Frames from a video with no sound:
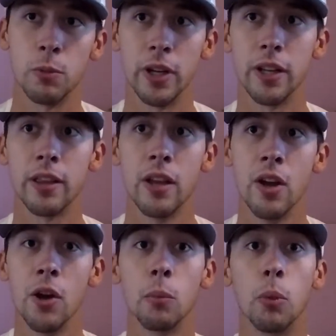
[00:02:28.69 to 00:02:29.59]

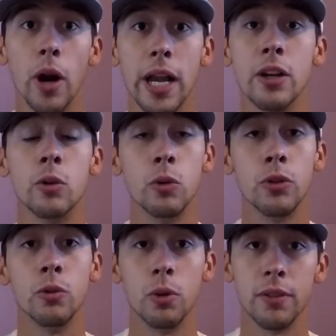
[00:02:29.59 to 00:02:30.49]
with Bray, who
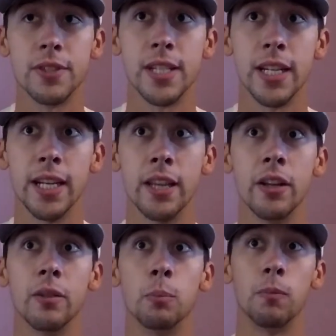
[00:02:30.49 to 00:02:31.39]
you would have seen in
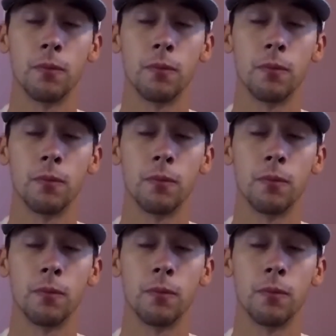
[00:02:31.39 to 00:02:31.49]
the